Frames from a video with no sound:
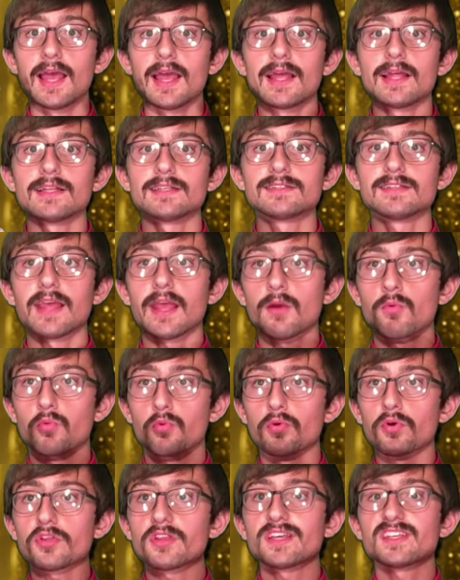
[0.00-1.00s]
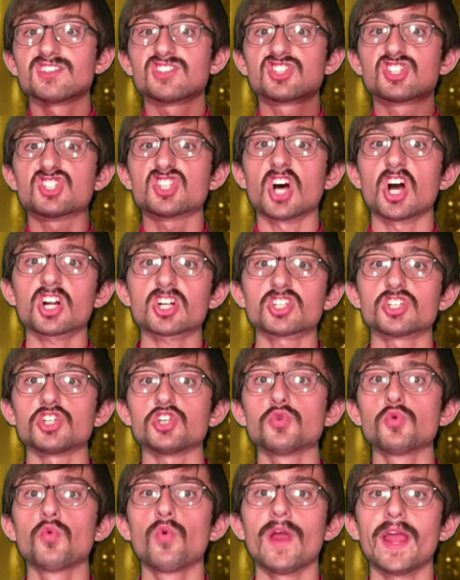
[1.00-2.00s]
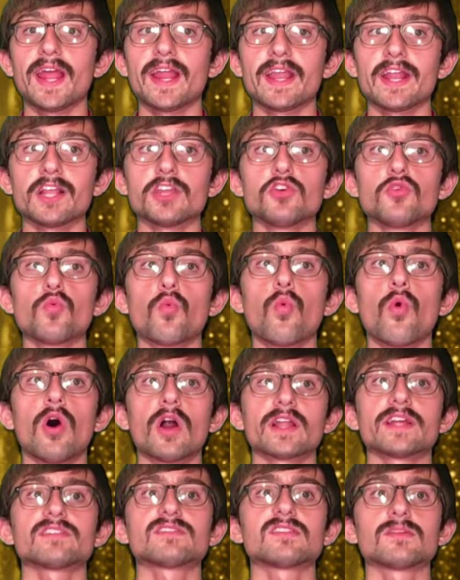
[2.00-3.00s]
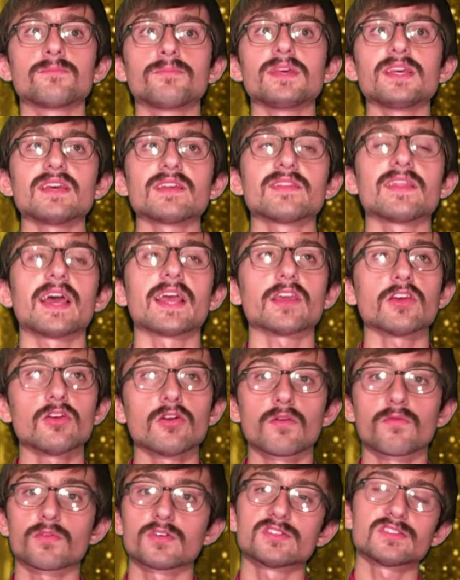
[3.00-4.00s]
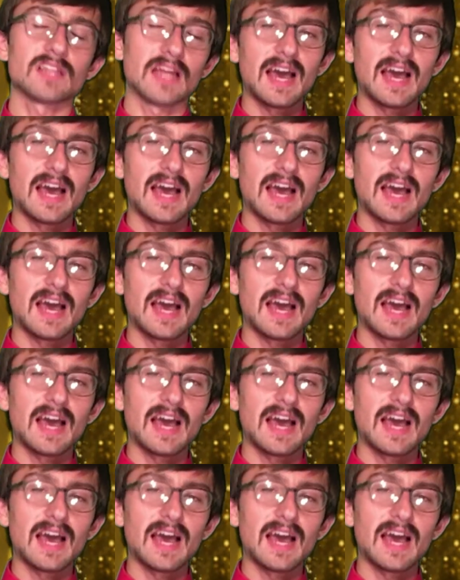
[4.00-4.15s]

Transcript: and it really sucked you in, and you wanted to be in that universe.